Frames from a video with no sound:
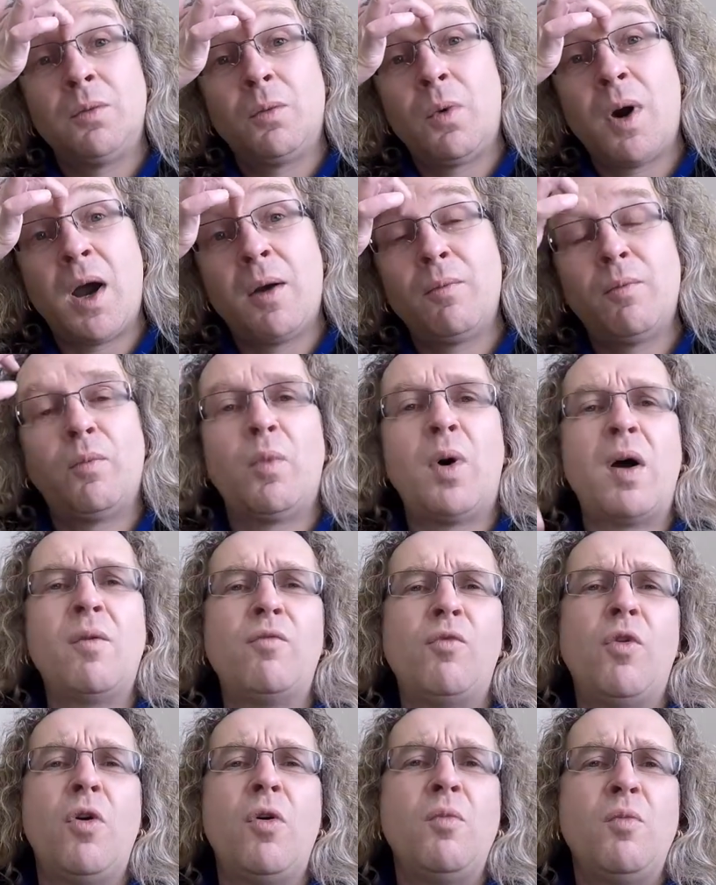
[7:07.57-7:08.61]

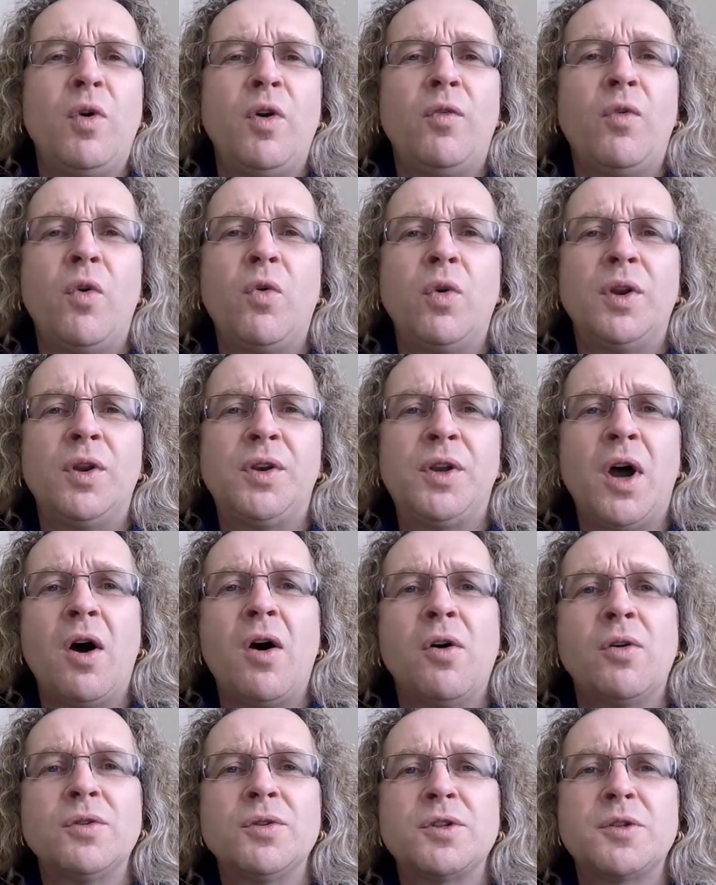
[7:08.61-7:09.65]
One room with all the
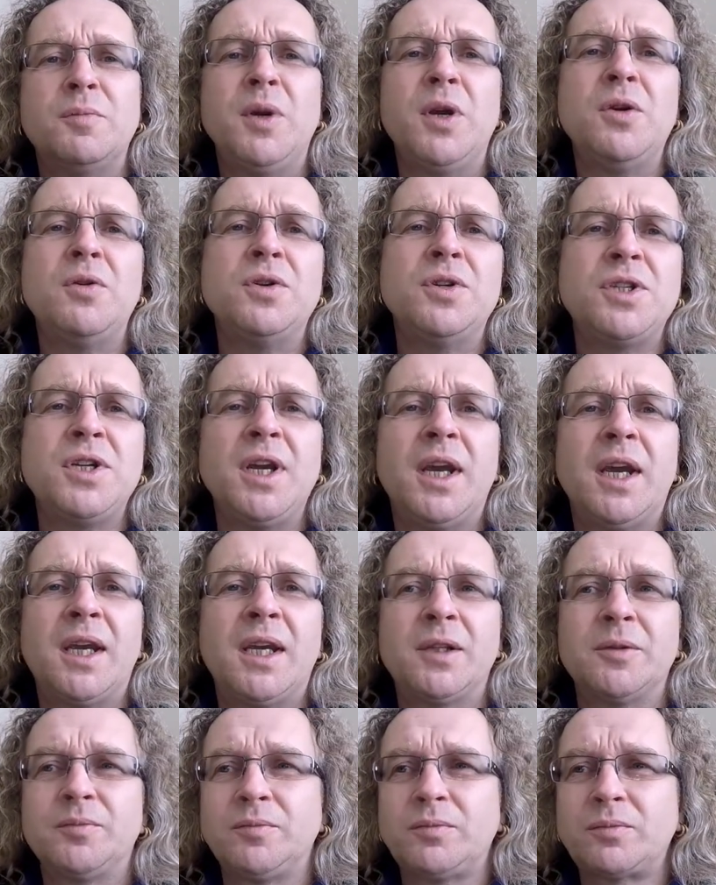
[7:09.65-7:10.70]
dance music